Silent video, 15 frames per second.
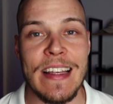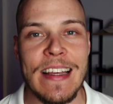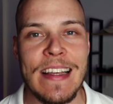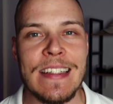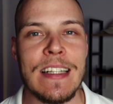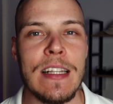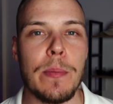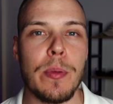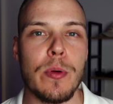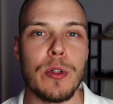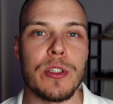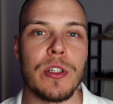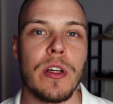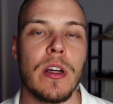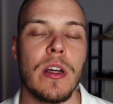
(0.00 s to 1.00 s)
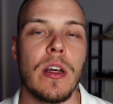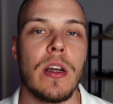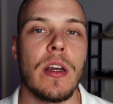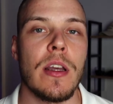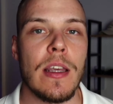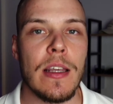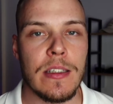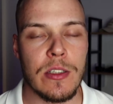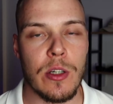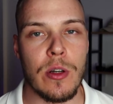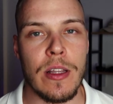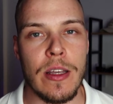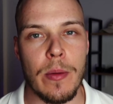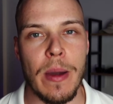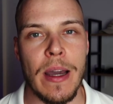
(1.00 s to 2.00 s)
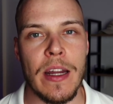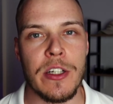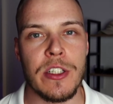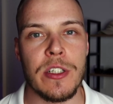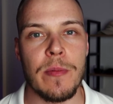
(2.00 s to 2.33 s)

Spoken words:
easily push into Clio Manage.